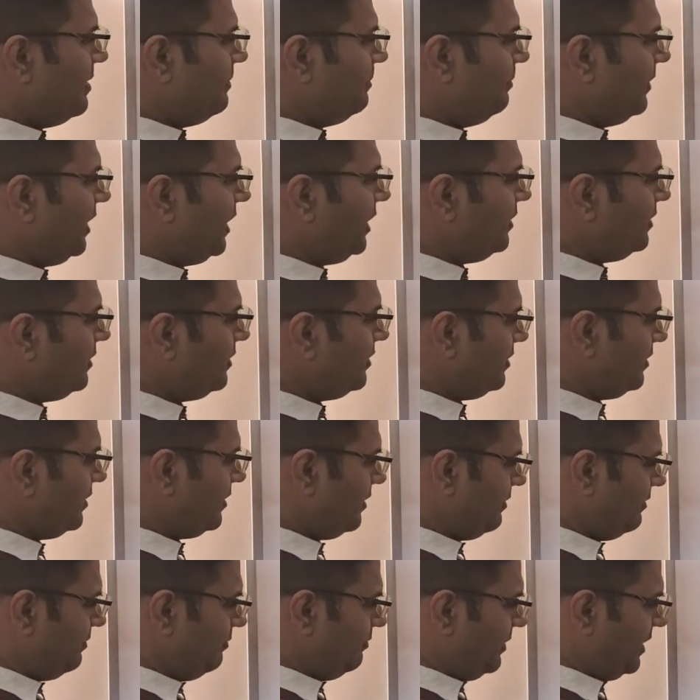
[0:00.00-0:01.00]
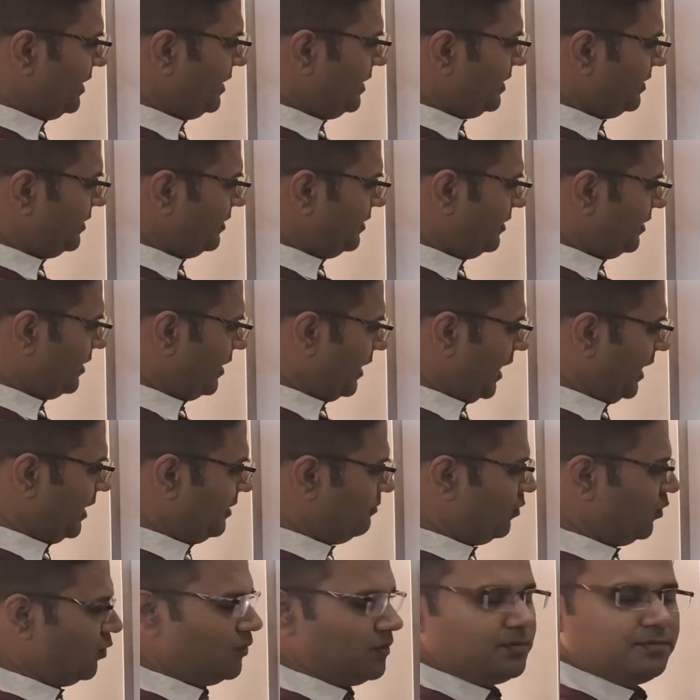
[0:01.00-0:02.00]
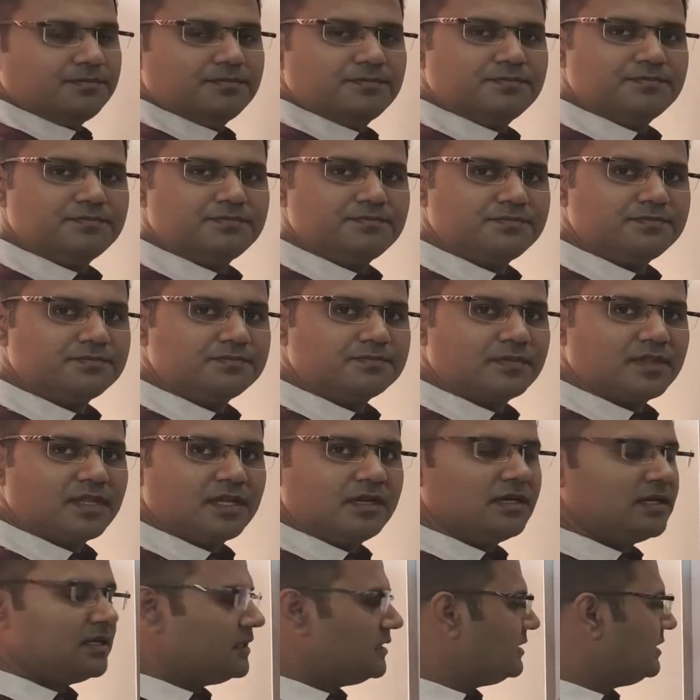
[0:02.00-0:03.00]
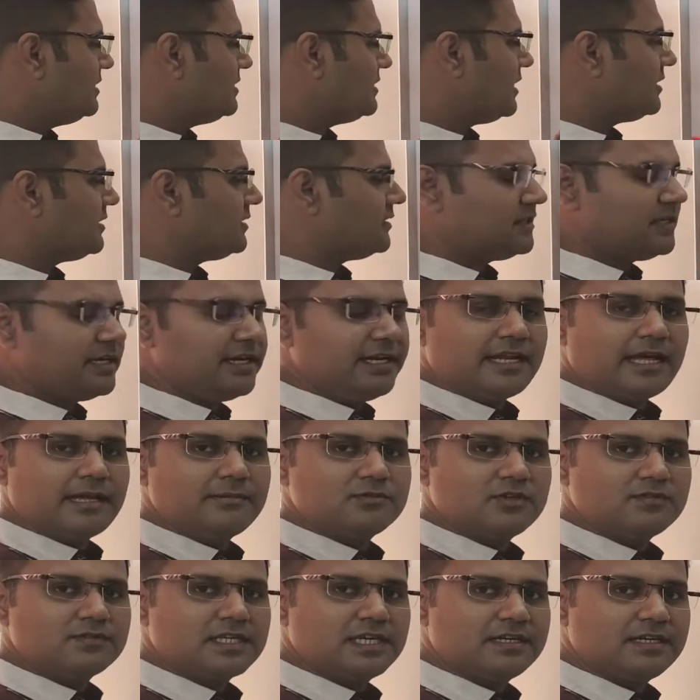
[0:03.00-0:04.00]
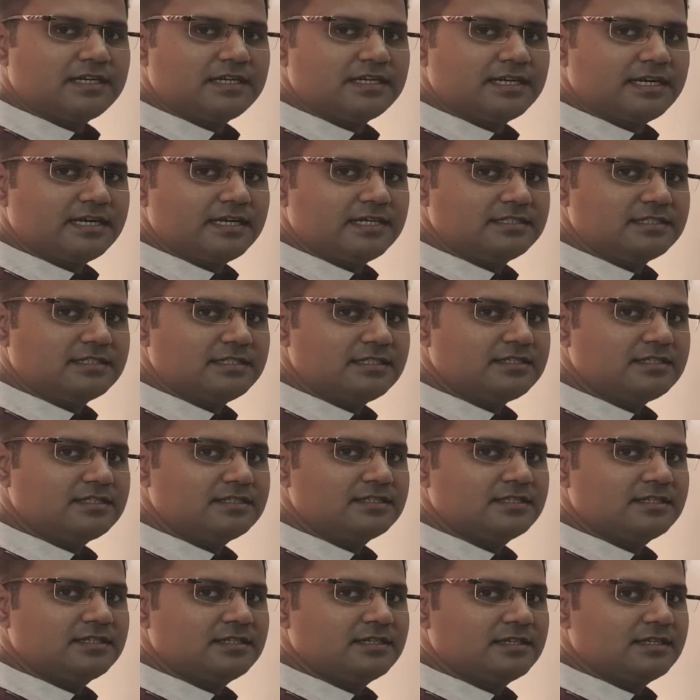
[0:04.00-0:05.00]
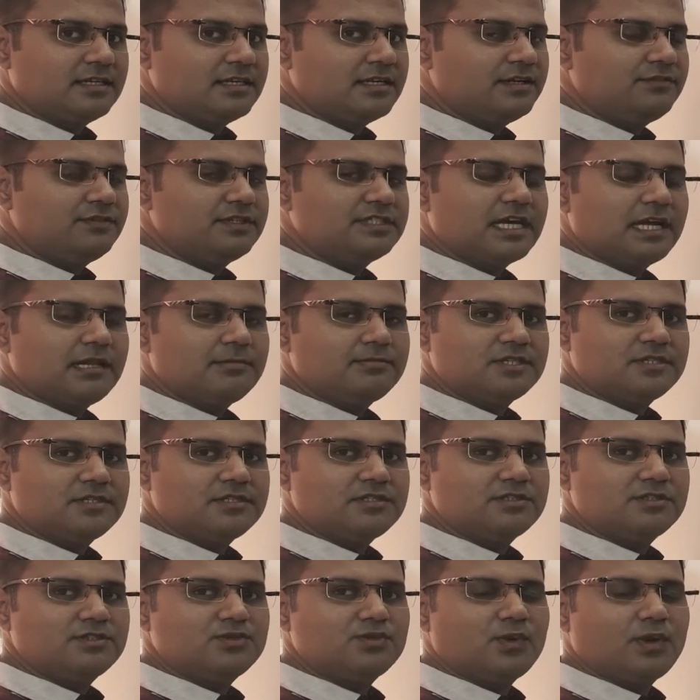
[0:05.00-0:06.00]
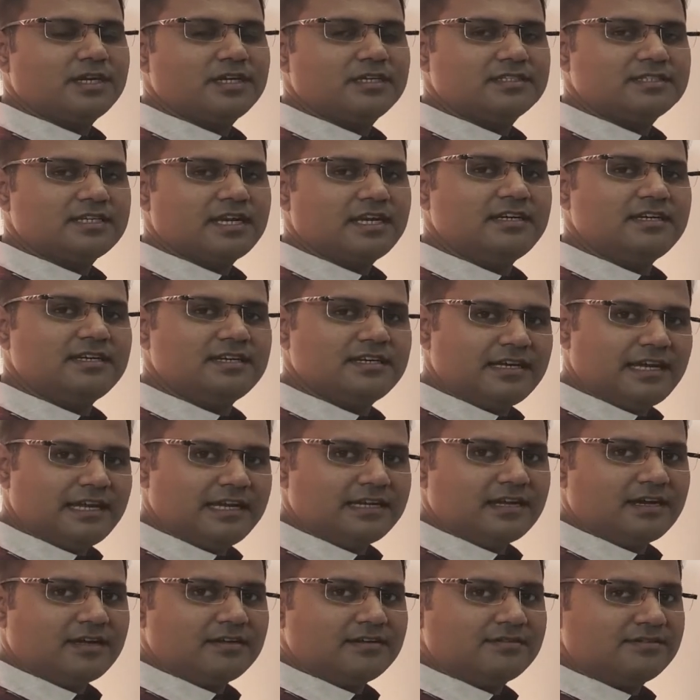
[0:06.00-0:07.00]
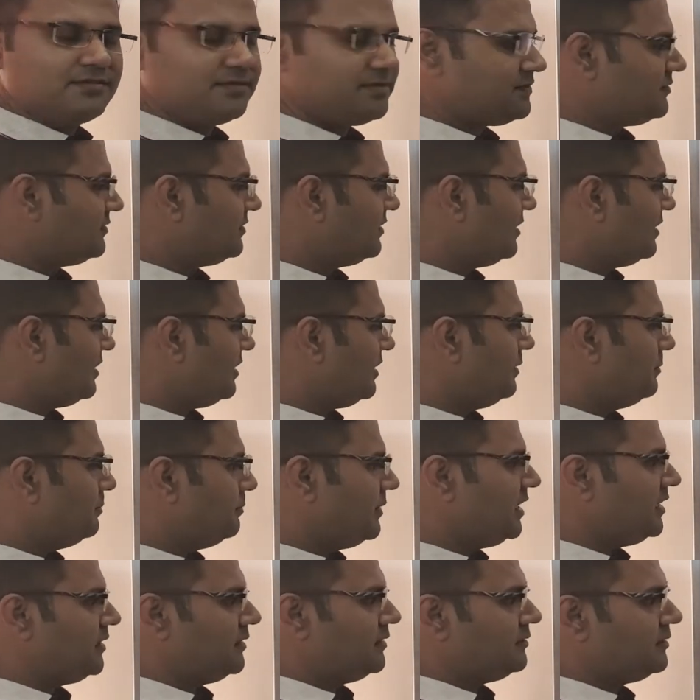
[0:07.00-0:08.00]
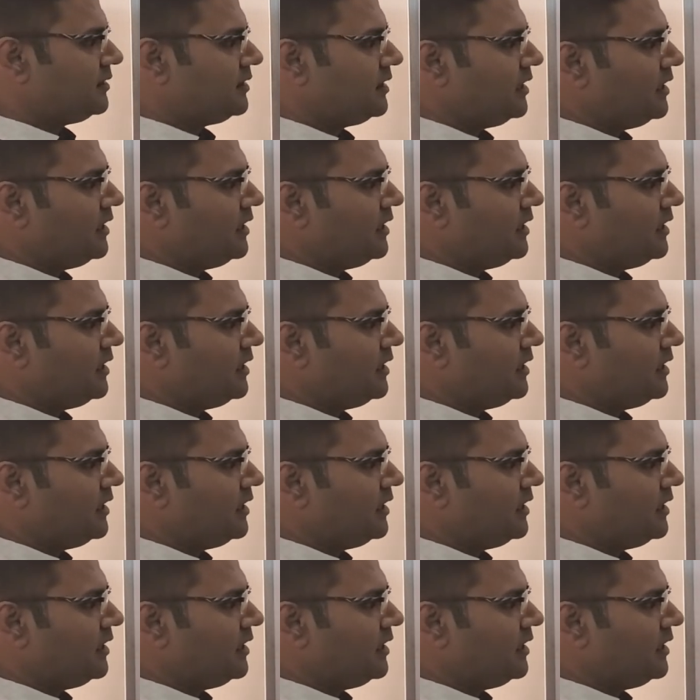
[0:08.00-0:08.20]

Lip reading: mean, median and mode. These are the three types of central tendencies which helps us to understand data. Mean.